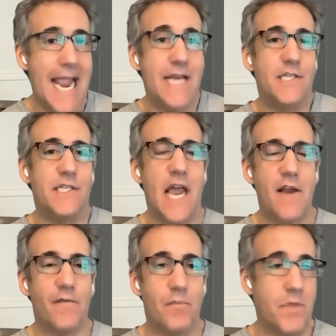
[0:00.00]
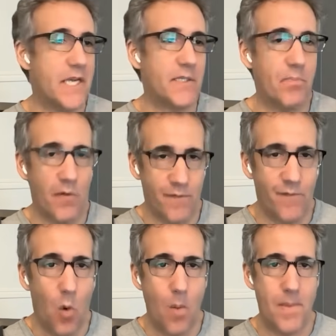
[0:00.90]
Instead of this
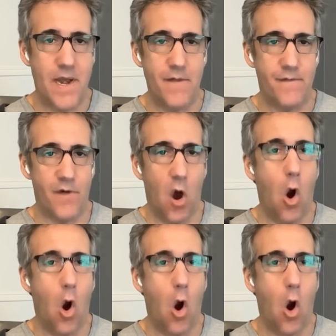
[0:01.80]
performative